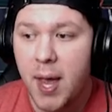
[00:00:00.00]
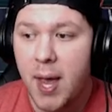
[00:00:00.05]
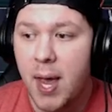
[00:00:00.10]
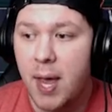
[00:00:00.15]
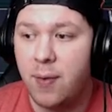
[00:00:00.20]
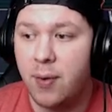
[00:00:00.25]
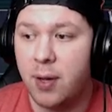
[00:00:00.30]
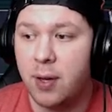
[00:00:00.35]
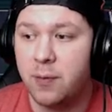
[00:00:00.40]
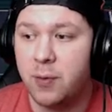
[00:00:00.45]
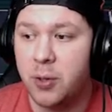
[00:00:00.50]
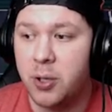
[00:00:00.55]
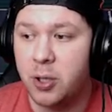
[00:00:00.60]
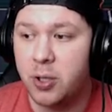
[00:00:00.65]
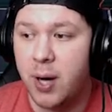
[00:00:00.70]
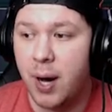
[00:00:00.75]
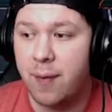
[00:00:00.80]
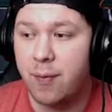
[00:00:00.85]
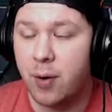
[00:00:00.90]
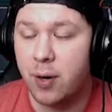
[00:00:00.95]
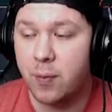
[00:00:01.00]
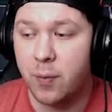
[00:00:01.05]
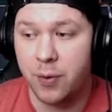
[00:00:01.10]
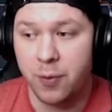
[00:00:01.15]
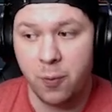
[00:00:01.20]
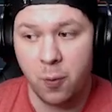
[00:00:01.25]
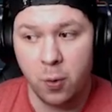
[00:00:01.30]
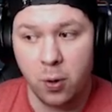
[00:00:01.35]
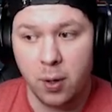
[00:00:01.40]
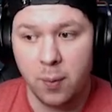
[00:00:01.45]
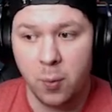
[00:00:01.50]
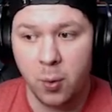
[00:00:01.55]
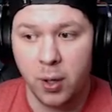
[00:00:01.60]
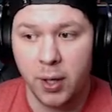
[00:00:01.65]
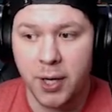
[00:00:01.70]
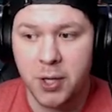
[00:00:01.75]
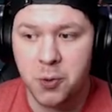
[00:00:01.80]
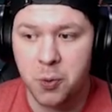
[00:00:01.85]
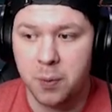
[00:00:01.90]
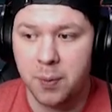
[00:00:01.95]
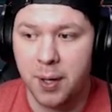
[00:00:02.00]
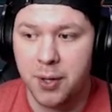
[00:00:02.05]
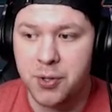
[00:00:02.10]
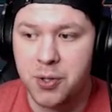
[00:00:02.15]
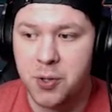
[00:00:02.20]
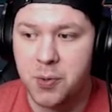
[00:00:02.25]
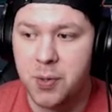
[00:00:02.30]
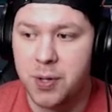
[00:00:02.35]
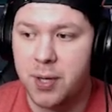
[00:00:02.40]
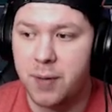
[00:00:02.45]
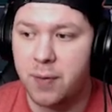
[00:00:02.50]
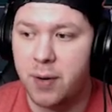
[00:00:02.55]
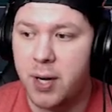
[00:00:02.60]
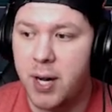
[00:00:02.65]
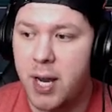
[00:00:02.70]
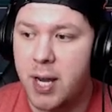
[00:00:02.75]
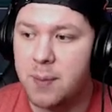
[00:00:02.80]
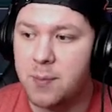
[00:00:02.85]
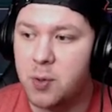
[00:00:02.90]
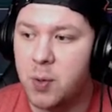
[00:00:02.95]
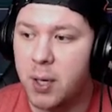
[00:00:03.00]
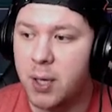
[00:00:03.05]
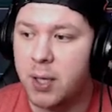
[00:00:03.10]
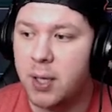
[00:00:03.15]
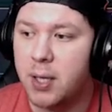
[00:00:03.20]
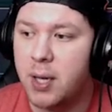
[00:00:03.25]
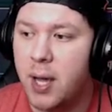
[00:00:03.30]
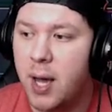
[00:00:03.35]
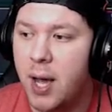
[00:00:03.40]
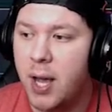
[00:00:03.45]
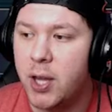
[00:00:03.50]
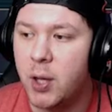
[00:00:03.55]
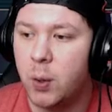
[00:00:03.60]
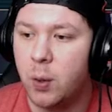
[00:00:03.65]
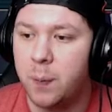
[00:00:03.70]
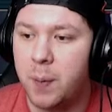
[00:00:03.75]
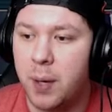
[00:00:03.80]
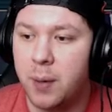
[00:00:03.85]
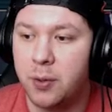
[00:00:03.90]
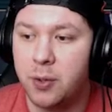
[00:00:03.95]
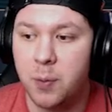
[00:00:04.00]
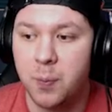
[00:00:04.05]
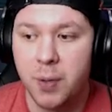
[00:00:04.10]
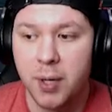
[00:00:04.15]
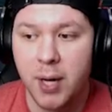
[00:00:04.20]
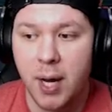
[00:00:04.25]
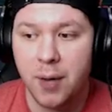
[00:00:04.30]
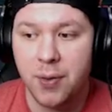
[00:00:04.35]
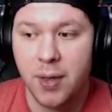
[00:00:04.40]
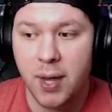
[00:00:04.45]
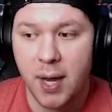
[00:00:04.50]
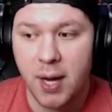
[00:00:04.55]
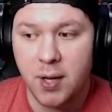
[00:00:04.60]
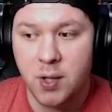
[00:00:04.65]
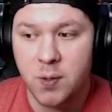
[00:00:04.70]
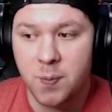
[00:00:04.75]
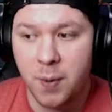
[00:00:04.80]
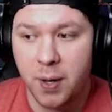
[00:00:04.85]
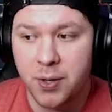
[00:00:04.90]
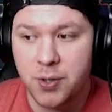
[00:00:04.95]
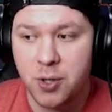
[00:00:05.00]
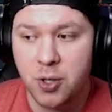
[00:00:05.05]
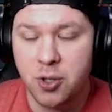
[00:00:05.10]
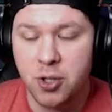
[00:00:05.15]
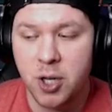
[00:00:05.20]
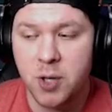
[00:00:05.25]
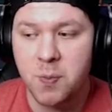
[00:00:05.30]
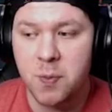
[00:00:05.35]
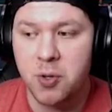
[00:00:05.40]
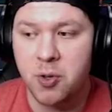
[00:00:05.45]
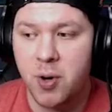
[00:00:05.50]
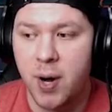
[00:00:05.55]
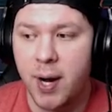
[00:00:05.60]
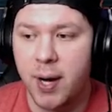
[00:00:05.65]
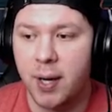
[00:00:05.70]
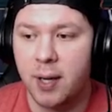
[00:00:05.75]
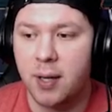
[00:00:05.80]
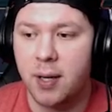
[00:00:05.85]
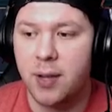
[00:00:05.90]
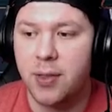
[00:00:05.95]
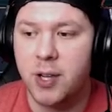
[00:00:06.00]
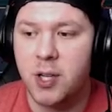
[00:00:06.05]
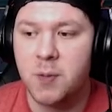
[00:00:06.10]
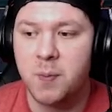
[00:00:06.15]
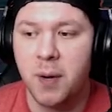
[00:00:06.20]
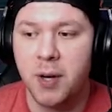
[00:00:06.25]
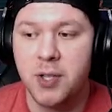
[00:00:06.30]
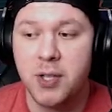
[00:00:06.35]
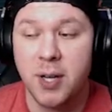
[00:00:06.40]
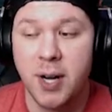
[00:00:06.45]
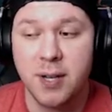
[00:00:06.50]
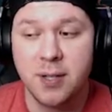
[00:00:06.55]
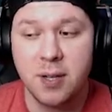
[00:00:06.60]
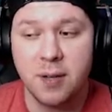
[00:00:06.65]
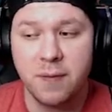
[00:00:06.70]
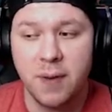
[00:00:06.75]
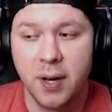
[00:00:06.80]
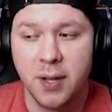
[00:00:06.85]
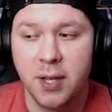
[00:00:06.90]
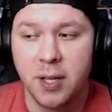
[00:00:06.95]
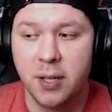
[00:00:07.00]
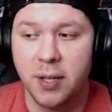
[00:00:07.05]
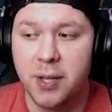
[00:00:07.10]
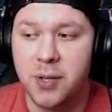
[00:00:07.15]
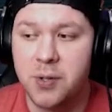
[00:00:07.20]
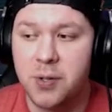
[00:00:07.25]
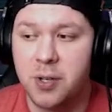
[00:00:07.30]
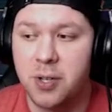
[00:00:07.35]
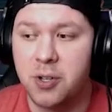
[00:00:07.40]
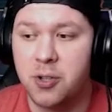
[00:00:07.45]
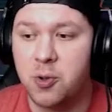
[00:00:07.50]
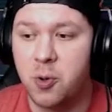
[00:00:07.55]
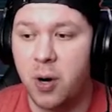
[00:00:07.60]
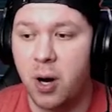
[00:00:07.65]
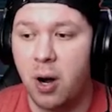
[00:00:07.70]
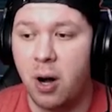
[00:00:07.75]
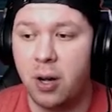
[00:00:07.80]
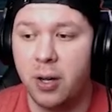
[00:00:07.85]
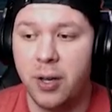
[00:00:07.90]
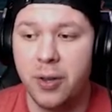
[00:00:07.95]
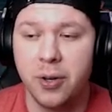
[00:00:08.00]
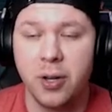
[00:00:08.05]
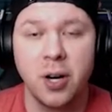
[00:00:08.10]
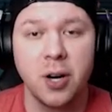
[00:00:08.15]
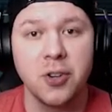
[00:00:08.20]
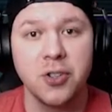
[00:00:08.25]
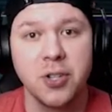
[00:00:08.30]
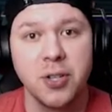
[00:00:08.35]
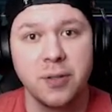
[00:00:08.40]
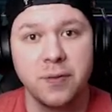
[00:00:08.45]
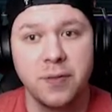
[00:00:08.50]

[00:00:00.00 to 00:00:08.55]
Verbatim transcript: If you can fill your graveyard with four or more Lightsworn monsters with different names quickly, you will be able to bring out the Ace Monster Judgment Dragon. This monster has an effect that allows you to destroy all other cards on the